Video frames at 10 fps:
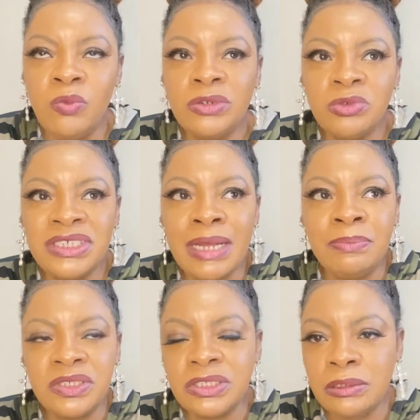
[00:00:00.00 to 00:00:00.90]
What was
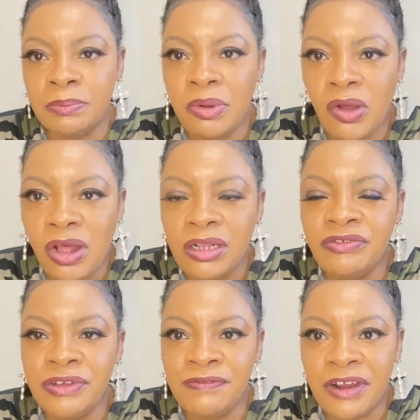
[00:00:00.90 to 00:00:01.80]
Apostle Paul
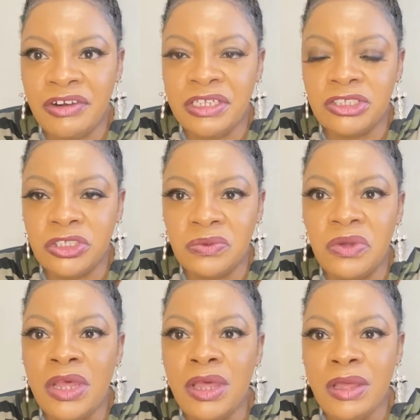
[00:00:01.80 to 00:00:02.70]
referring to
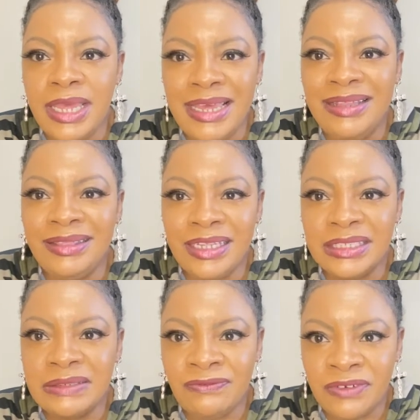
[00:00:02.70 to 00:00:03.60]
in
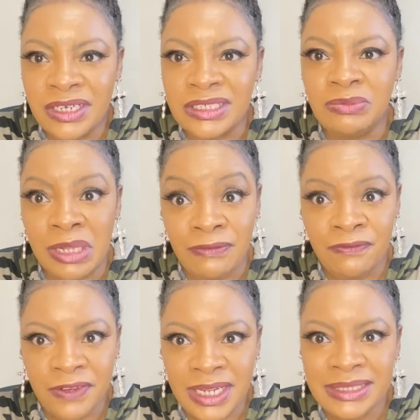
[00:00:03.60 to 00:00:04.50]
this verse? Well,
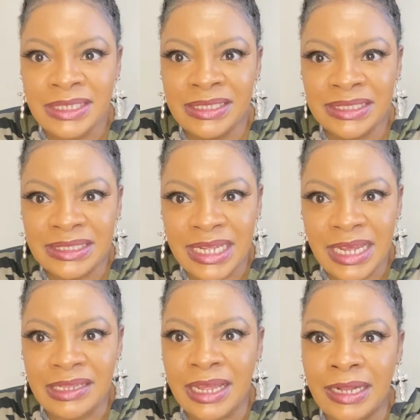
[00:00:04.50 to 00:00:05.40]
first he
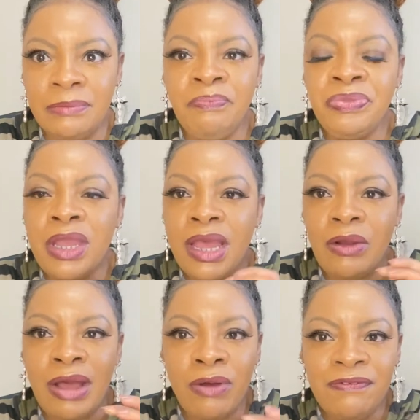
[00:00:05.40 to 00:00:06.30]
said that
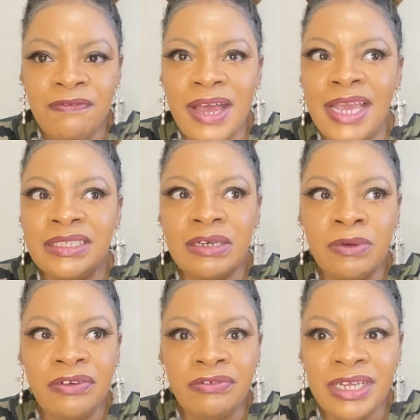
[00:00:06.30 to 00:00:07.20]
our fight,
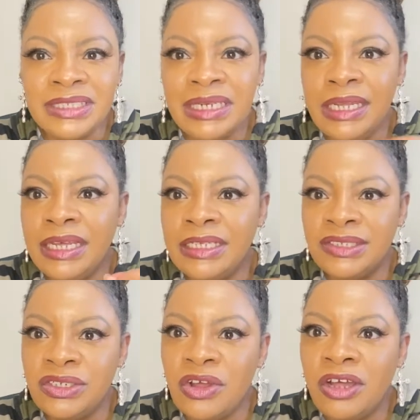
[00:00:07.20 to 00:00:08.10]
our wrestling
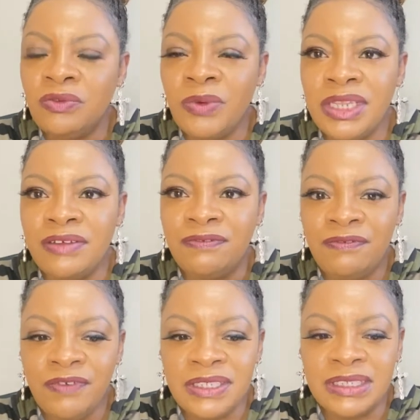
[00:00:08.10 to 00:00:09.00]
is not with the
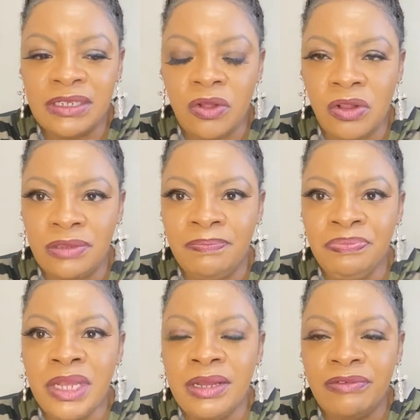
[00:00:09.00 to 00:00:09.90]
physical,
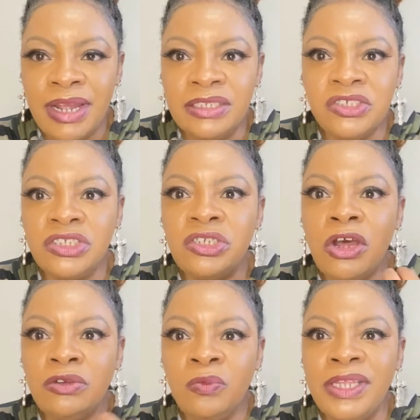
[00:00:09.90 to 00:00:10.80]
right? So it's
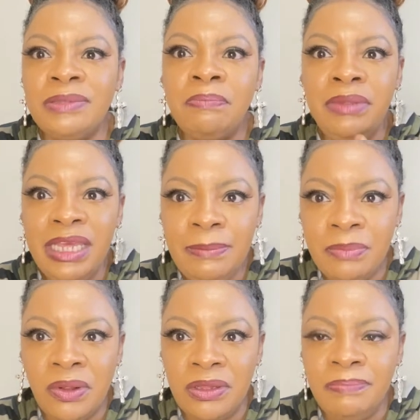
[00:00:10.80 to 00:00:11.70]
not with
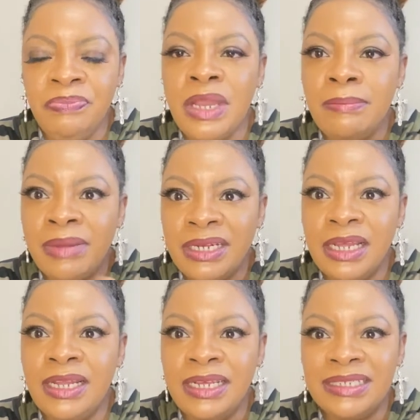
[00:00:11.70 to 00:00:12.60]
people, but
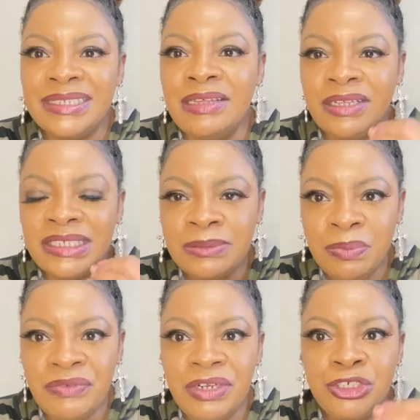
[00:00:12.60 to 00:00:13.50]
it is in the
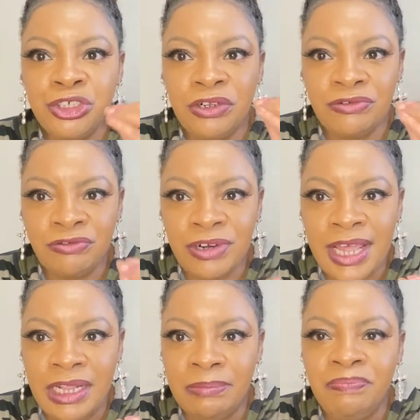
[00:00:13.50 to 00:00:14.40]
spiritual
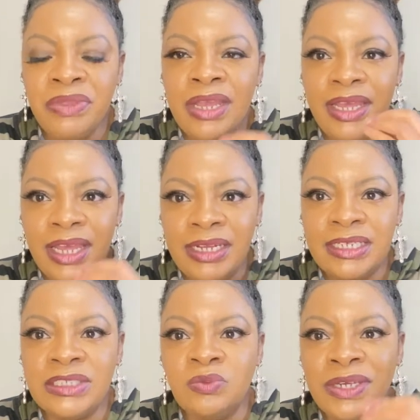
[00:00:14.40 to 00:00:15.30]
realm. It
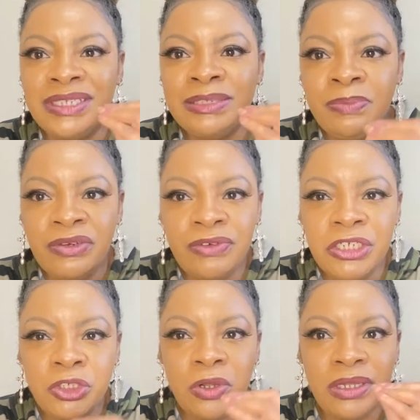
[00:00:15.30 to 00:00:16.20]
is with
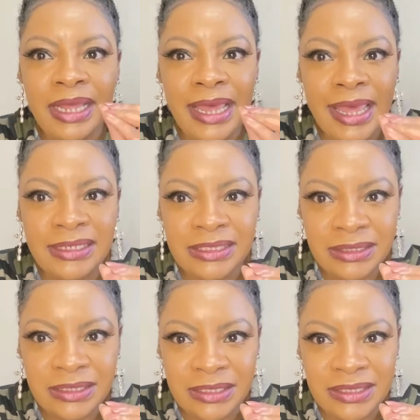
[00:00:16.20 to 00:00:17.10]
spiritual
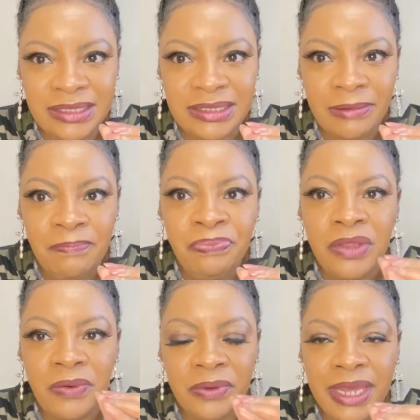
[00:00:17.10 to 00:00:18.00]
entities.
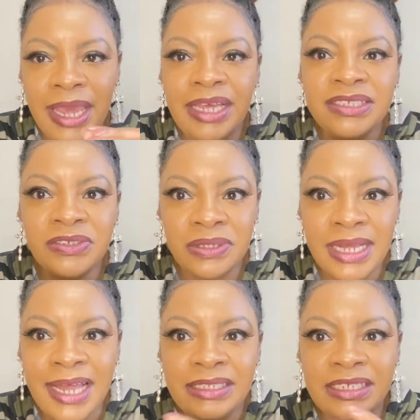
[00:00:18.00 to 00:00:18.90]
Okay, so
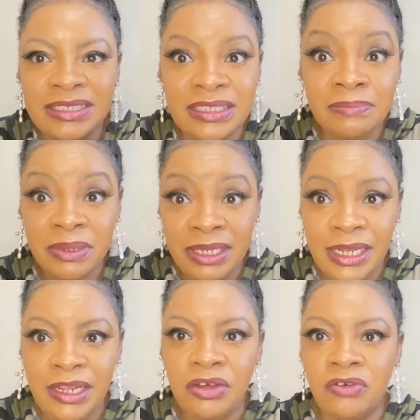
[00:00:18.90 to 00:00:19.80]
that is the
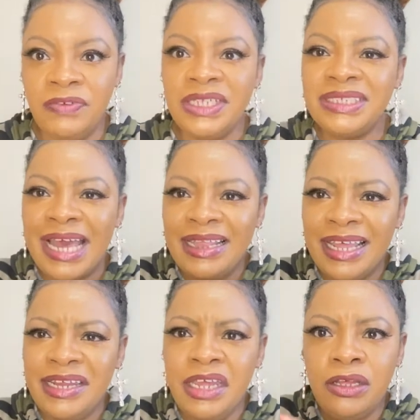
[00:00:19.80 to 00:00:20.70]
beginning of it. And
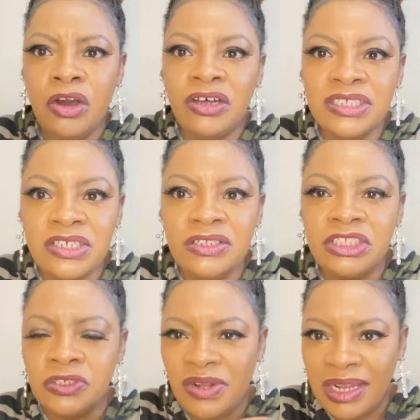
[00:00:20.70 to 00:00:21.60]
then he goes on
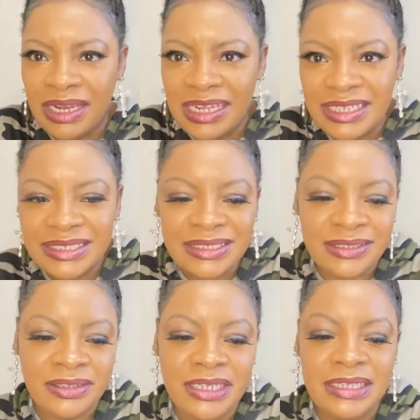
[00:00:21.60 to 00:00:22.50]
to list
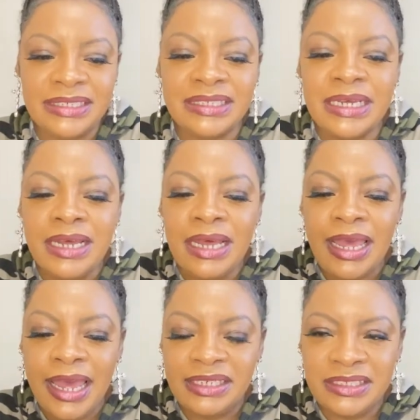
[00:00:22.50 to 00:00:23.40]
these
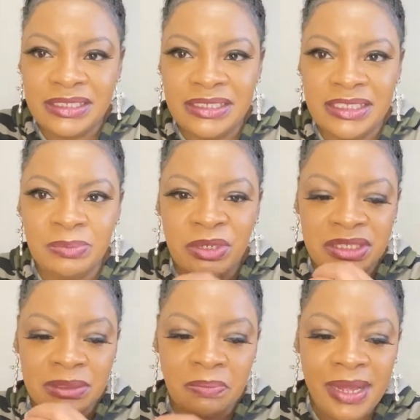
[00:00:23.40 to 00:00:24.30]
entities,
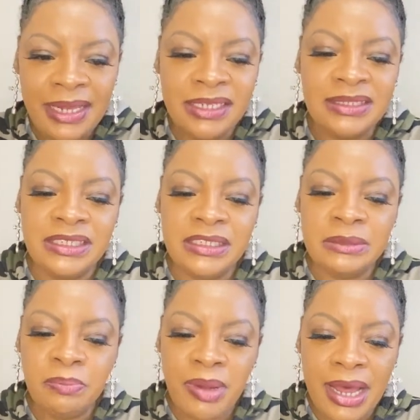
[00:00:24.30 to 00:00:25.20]
principalities,
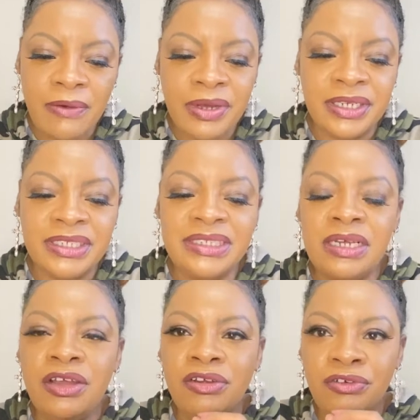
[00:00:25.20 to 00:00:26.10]
powers,
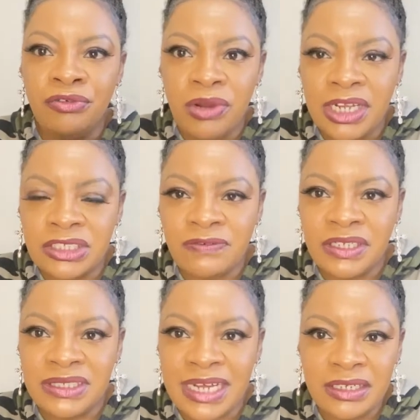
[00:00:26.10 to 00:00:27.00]
rulers of the
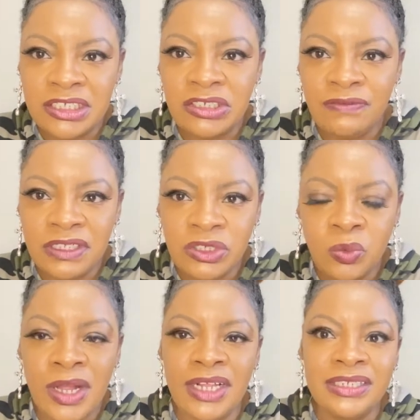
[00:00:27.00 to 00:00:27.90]
darkness of this
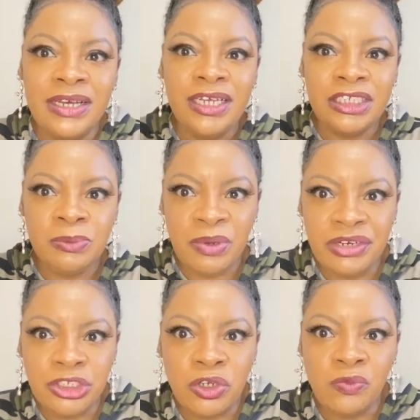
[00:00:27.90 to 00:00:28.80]
world,
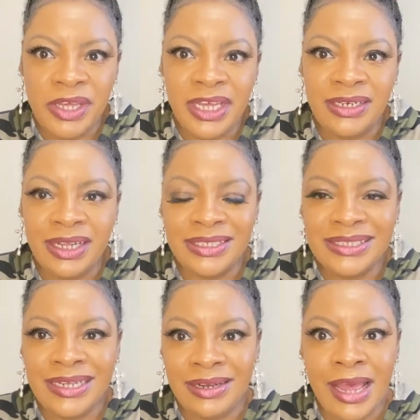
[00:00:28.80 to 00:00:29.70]
spiritual
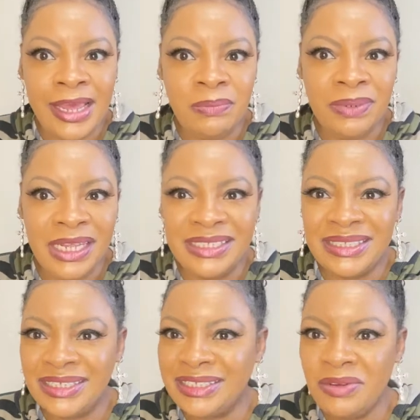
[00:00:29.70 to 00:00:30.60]
wickedness in high
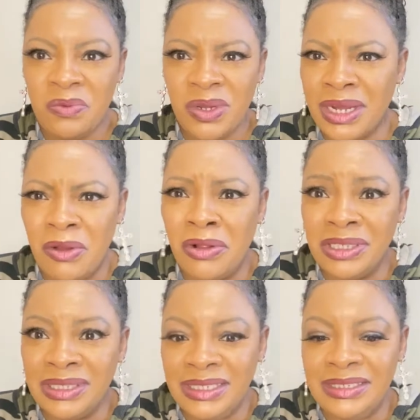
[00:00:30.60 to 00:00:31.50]
places. What are
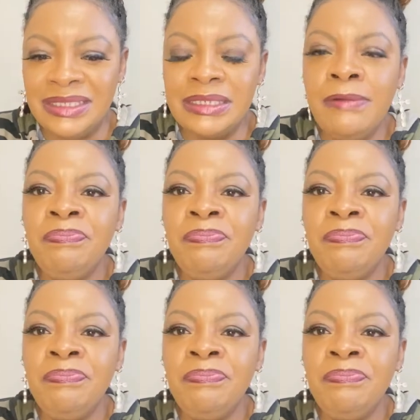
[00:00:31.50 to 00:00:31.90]
all these?